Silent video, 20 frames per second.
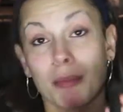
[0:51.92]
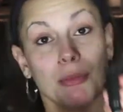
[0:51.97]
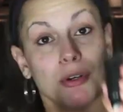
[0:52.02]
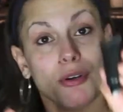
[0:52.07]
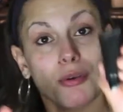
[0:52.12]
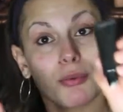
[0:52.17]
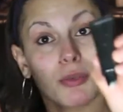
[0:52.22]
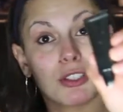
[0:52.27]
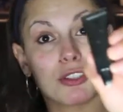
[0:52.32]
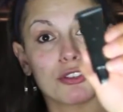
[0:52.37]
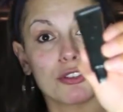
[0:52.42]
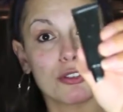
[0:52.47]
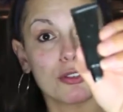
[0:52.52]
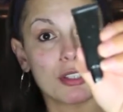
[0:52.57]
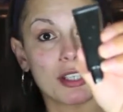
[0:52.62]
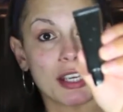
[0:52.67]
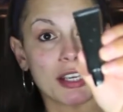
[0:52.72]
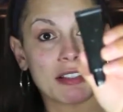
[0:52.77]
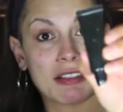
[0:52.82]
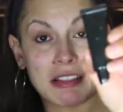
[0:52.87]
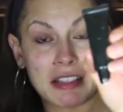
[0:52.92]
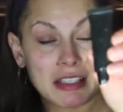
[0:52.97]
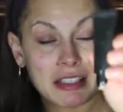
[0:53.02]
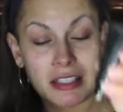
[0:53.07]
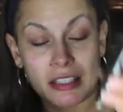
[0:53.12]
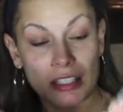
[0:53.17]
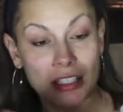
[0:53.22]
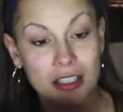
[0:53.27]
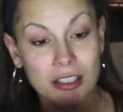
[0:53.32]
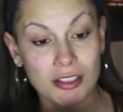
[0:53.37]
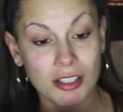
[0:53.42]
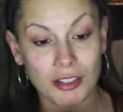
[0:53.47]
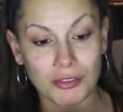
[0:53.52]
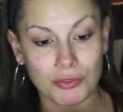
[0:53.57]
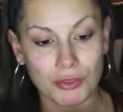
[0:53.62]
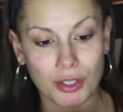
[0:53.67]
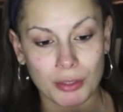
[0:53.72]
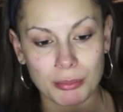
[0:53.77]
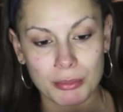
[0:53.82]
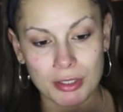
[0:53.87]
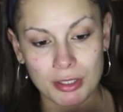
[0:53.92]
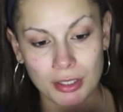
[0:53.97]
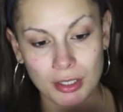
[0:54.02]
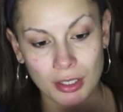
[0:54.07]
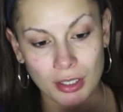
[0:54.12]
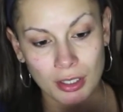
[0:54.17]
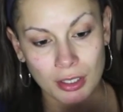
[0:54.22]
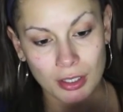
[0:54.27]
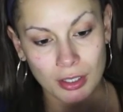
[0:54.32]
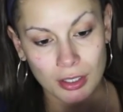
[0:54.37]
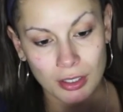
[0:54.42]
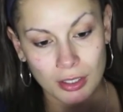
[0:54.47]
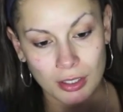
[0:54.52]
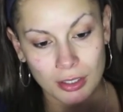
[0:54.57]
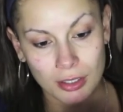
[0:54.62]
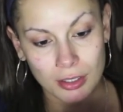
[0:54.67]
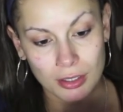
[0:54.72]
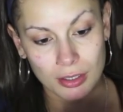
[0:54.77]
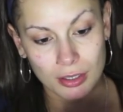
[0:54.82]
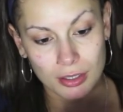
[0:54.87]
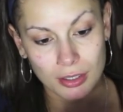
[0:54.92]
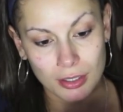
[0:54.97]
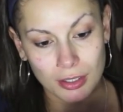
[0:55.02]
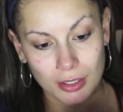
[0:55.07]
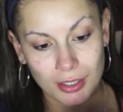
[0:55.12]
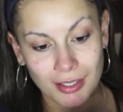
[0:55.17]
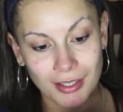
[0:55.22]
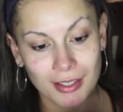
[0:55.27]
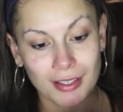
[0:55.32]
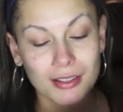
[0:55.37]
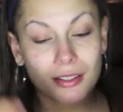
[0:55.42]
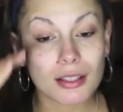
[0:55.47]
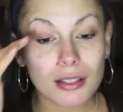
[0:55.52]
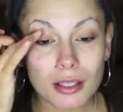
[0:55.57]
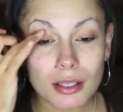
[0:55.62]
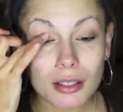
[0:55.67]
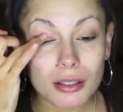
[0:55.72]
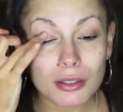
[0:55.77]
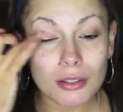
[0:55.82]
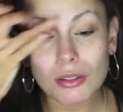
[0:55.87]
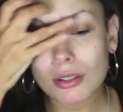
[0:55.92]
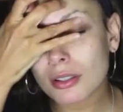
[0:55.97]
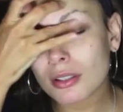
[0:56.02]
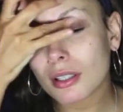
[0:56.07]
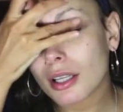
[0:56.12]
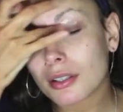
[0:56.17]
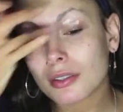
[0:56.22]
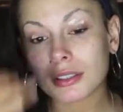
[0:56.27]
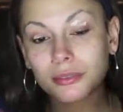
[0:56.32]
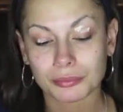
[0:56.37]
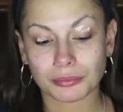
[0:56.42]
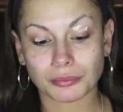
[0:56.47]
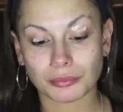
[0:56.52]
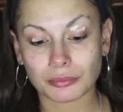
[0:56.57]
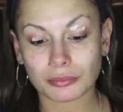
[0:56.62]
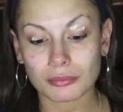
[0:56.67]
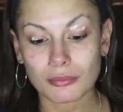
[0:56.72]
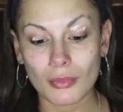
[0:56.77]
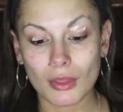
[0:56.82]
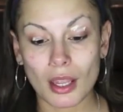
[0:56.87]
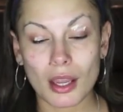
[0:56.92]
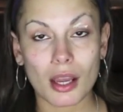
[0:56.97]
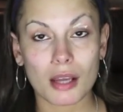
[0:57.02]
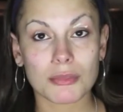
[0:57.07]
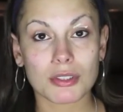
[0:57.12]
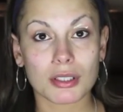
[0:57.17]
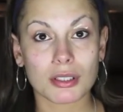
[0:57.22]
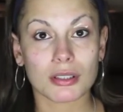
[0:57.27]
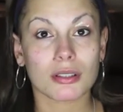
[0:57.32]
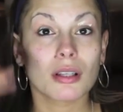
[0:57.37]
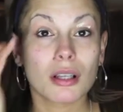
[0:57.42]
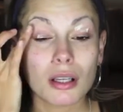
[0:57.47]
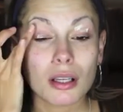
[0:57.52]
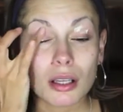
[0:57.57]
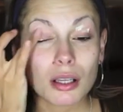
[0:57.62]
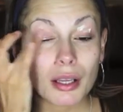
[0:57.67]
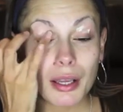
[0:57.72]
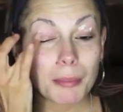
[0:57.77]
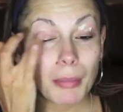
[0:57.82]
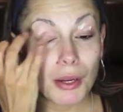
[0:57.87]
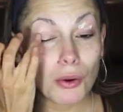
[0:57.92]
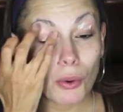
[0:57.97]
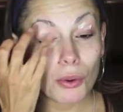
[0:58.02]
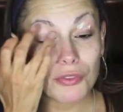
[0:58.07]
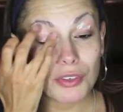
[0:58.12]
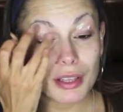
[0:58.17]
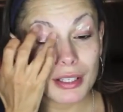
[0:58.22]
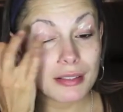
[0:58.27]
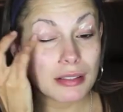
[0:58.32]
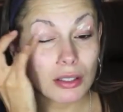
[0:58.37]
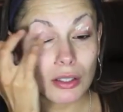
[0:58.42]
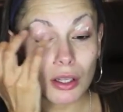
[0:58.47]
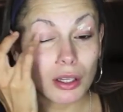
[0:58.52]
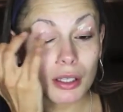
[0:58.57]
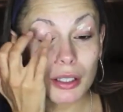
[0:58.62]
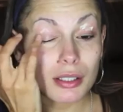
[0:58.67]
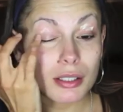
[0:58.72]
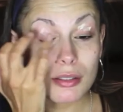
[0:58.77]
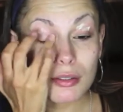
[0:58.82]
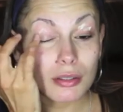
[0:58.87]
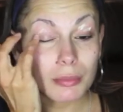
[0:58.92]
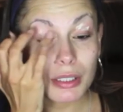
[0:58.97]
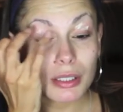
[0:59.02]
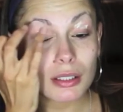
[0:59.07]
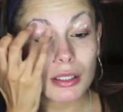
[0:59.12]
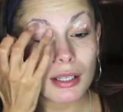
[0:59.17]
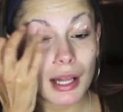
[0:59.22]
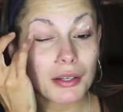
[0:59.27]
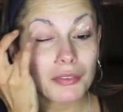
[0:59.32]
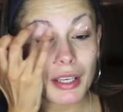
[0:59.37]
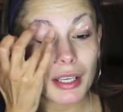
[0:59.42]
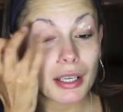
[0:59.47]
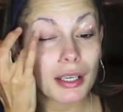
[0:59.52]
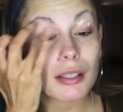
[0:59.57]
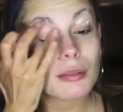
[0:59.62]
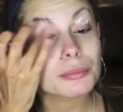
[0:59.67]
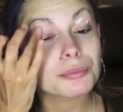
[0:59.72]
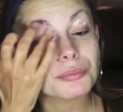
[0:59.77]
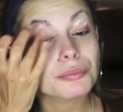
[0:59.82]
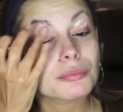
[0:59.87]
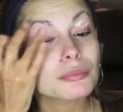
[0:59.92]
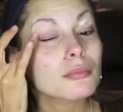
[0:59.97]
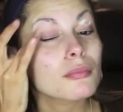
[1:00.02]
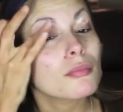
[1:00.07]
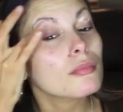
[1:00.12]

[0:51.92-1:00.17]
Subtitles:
To prime my eyelids for eyeshadow, I used the Lorac Behind the Scenes Eye Primer. This came with the Lorac Pro palette.